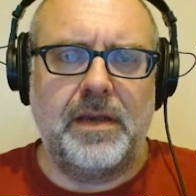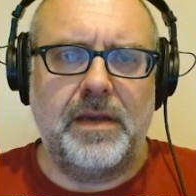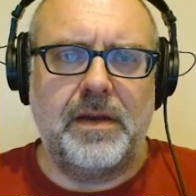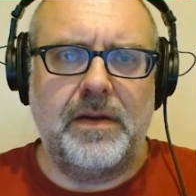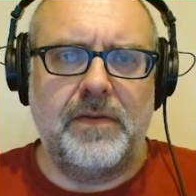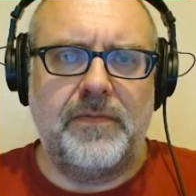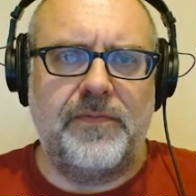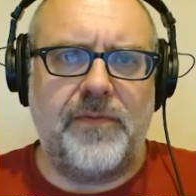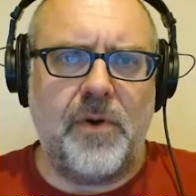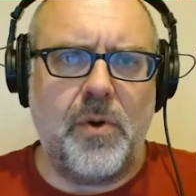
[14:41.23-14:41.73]

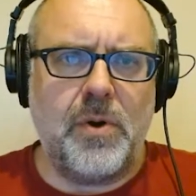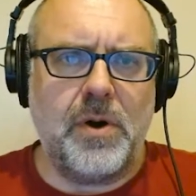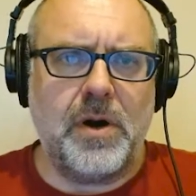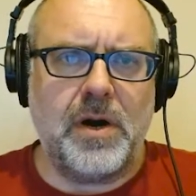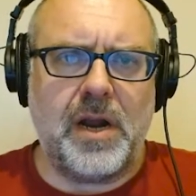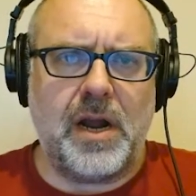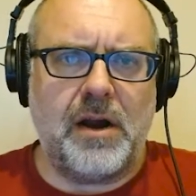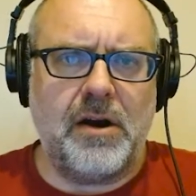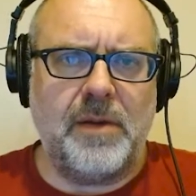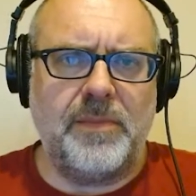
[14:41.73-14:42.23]

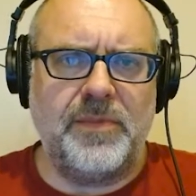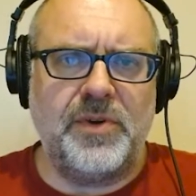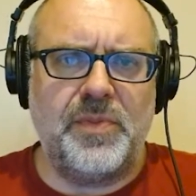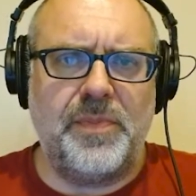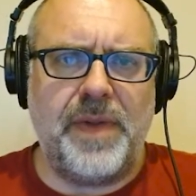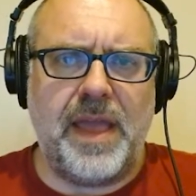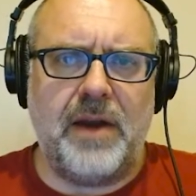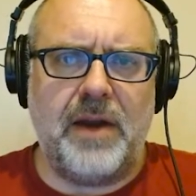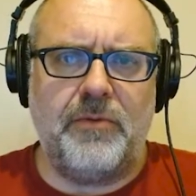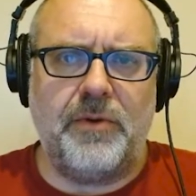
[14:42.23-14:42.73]
4 armed
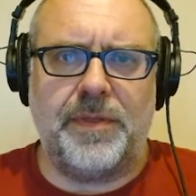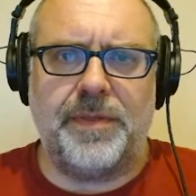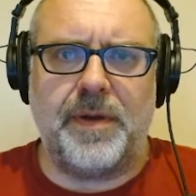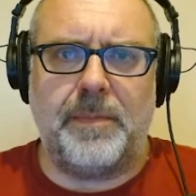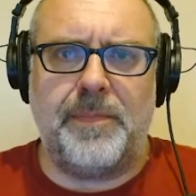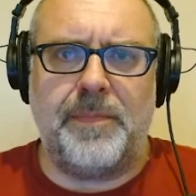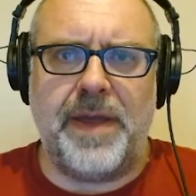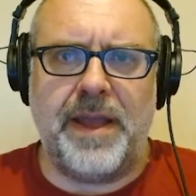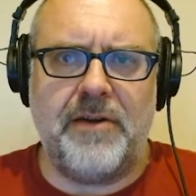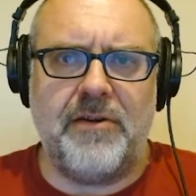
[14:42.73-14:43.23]
men with a
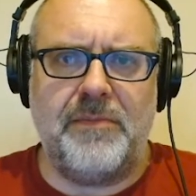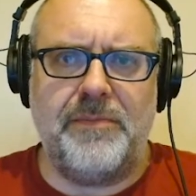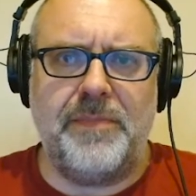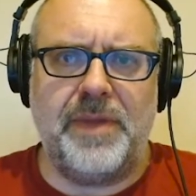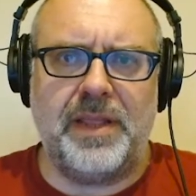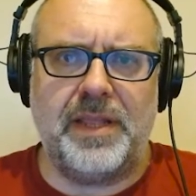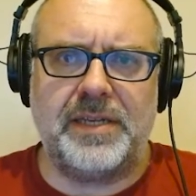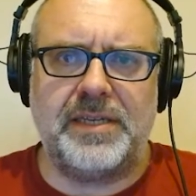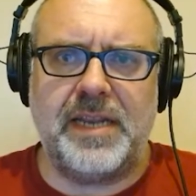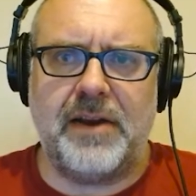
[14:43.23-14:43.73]

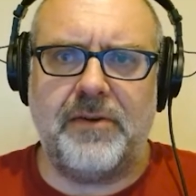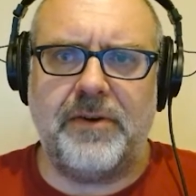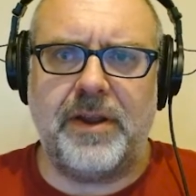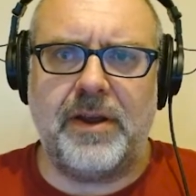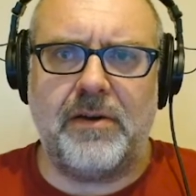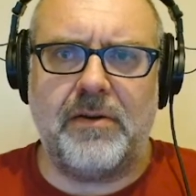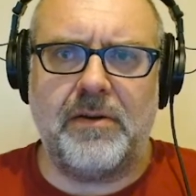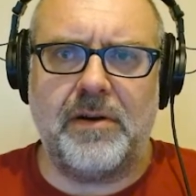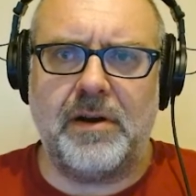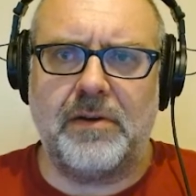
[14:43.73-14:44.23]
paramilitary
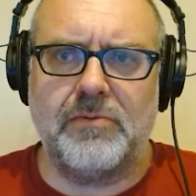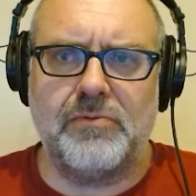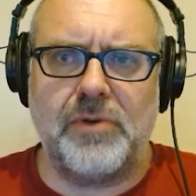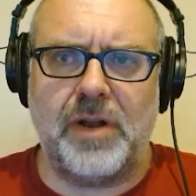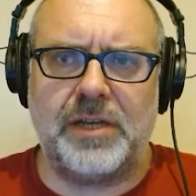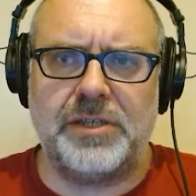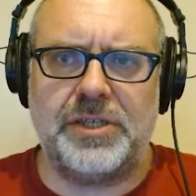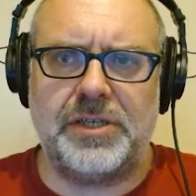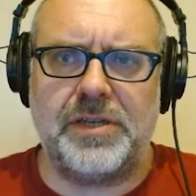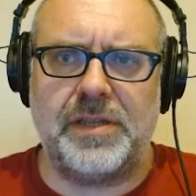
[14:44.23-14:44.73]
aura
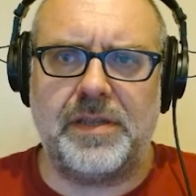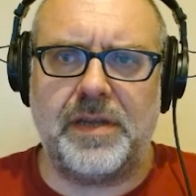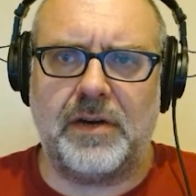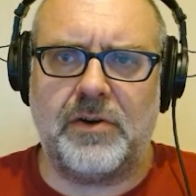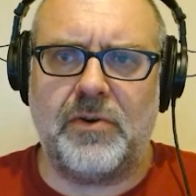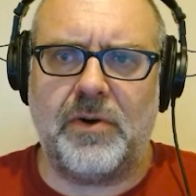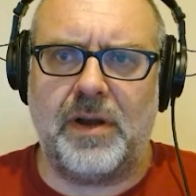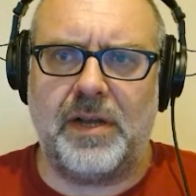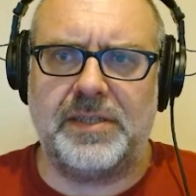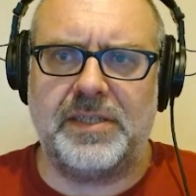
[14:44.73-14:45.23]
rushed
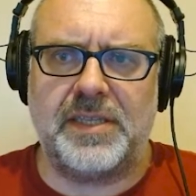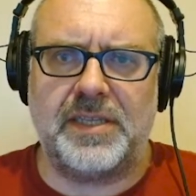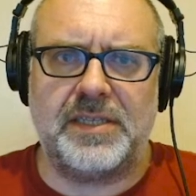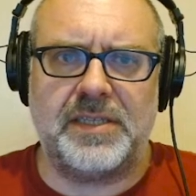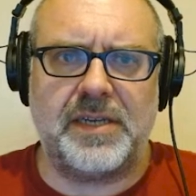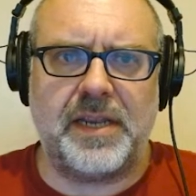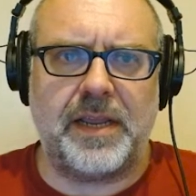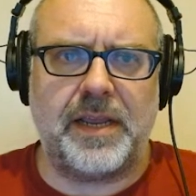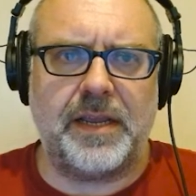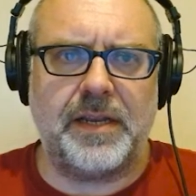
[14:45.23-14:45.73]
across the
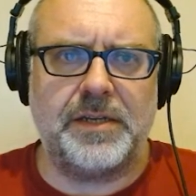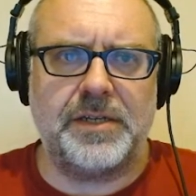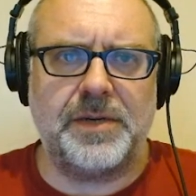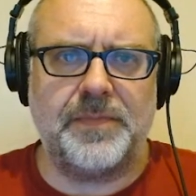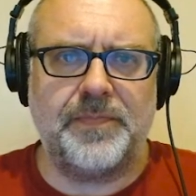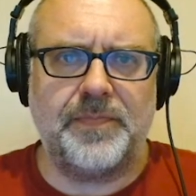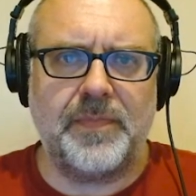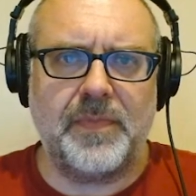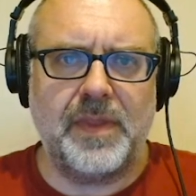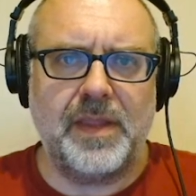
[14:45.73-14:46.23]

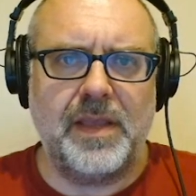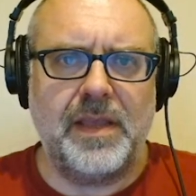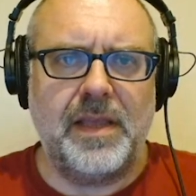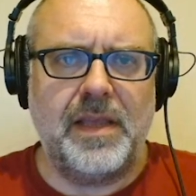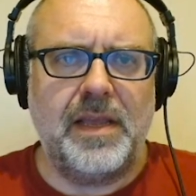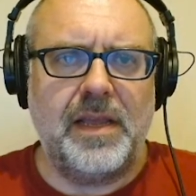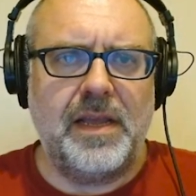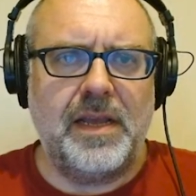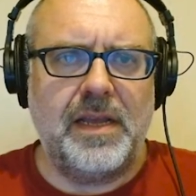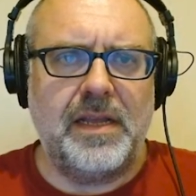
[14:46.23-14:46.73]
stage,
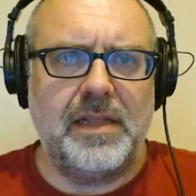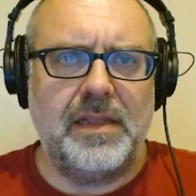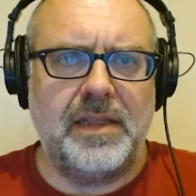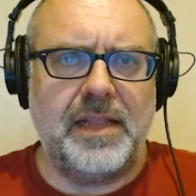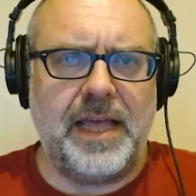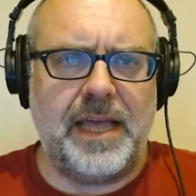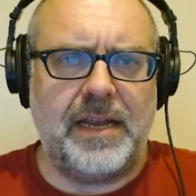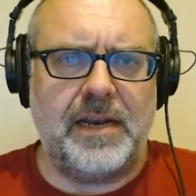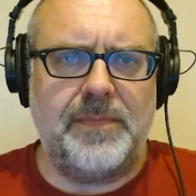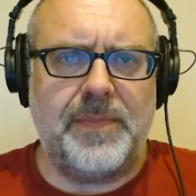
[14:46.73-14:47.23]

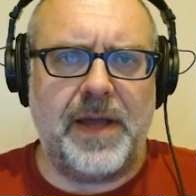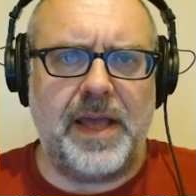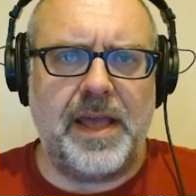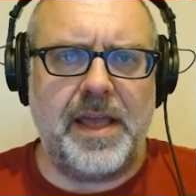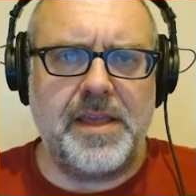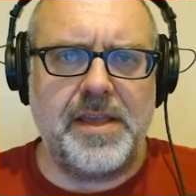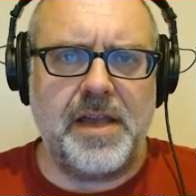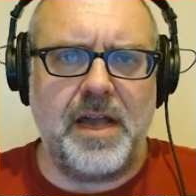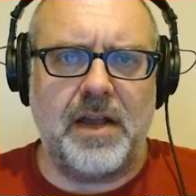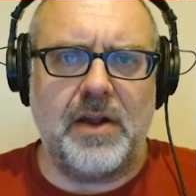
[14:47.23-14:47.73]
led by
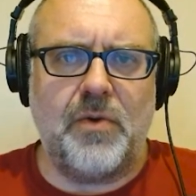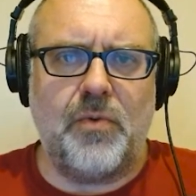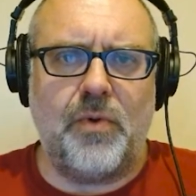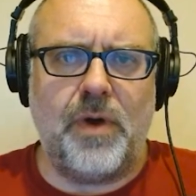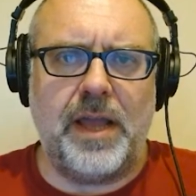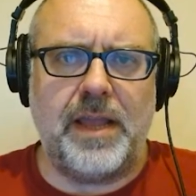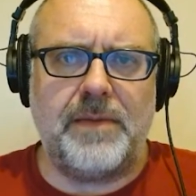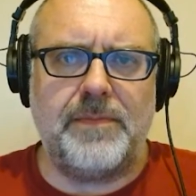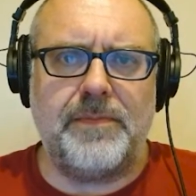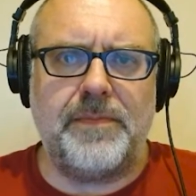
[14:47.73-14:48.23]
a young
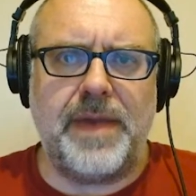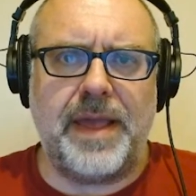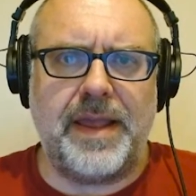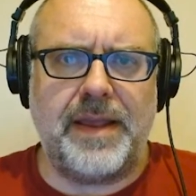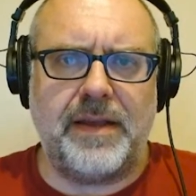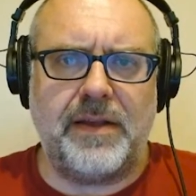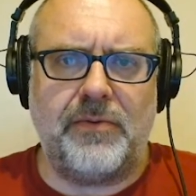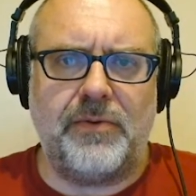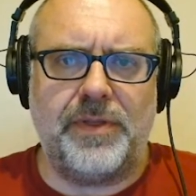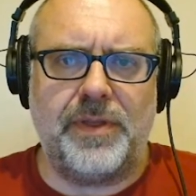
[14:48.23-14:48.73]
white
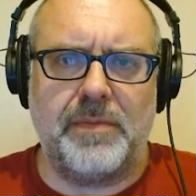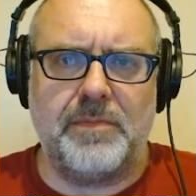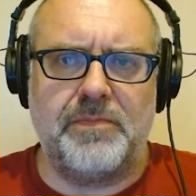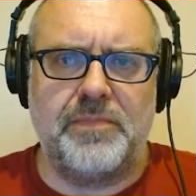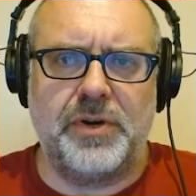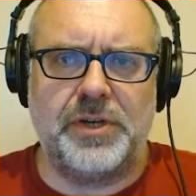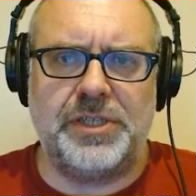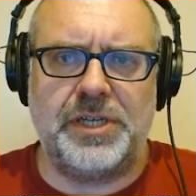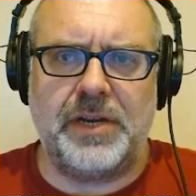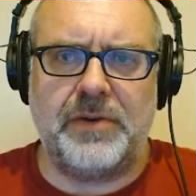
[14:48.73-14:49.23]
male with a
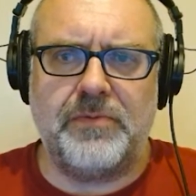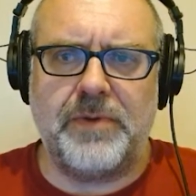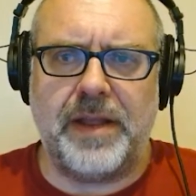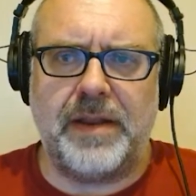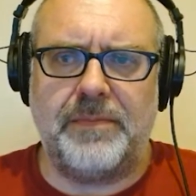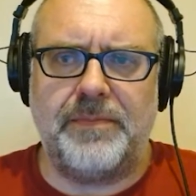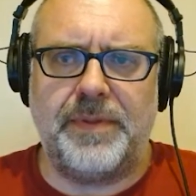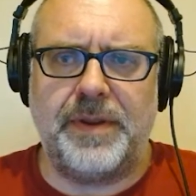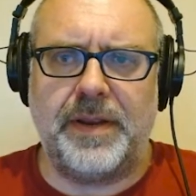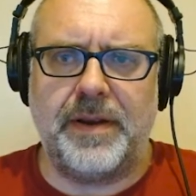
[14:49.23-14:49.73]
bushy
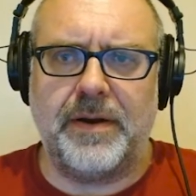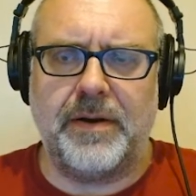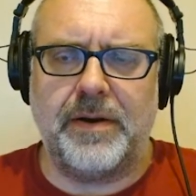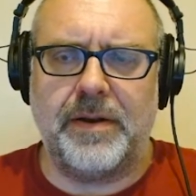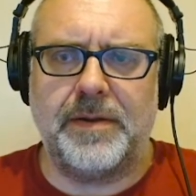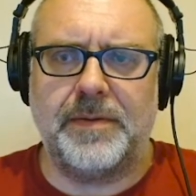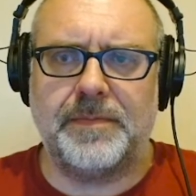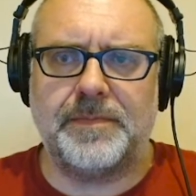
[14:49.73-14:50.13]
red beard.